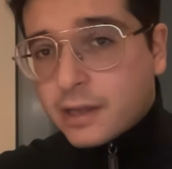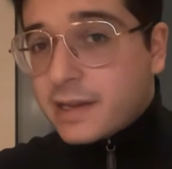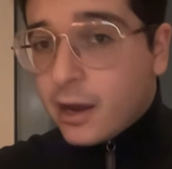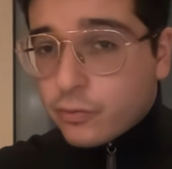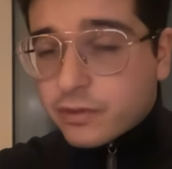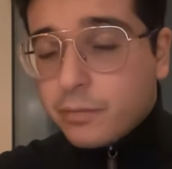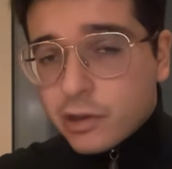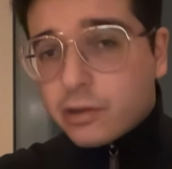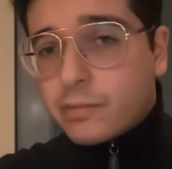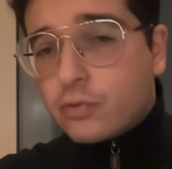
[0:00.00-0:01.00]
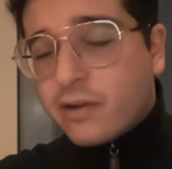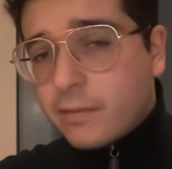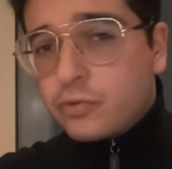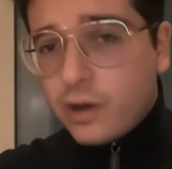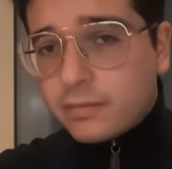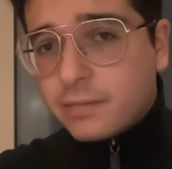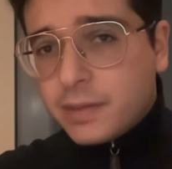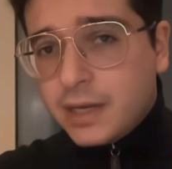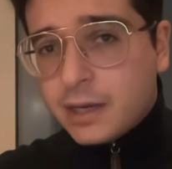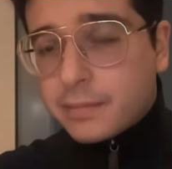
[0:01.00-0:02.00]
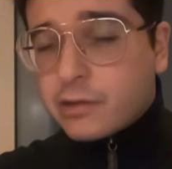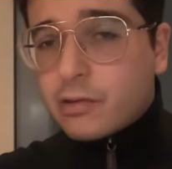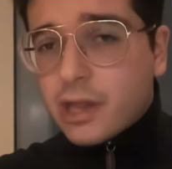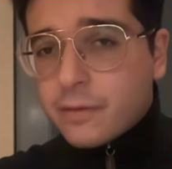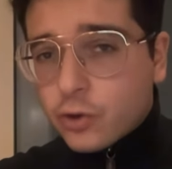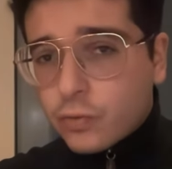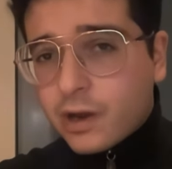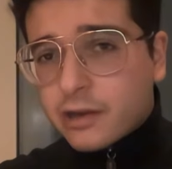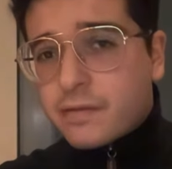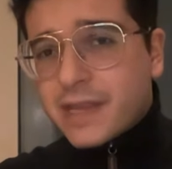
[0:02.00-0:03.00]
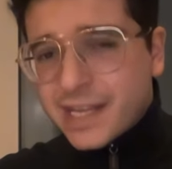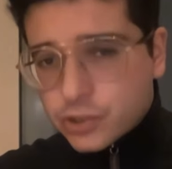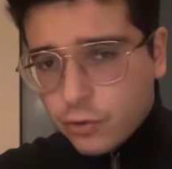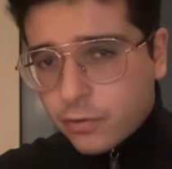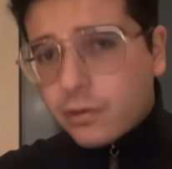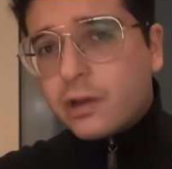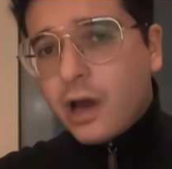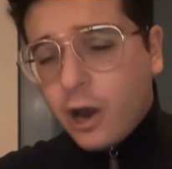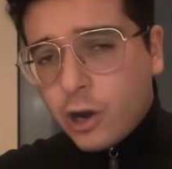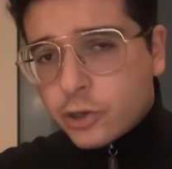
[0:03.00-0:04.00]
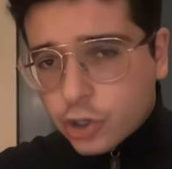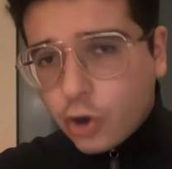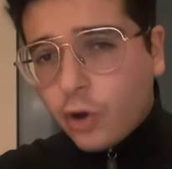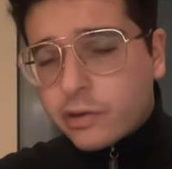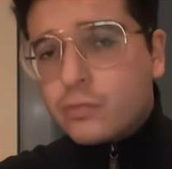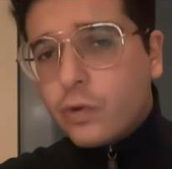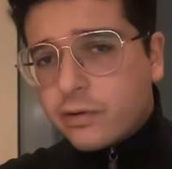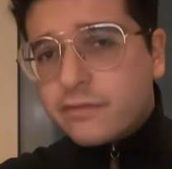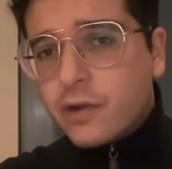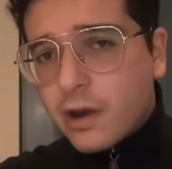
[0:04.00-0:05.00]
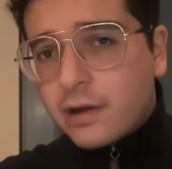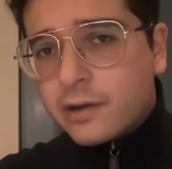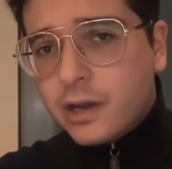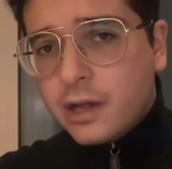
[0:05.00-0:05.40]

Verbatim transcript: Now, with Muslims, you have a problem because you say the Quran is the eternal, uncaused Word of God,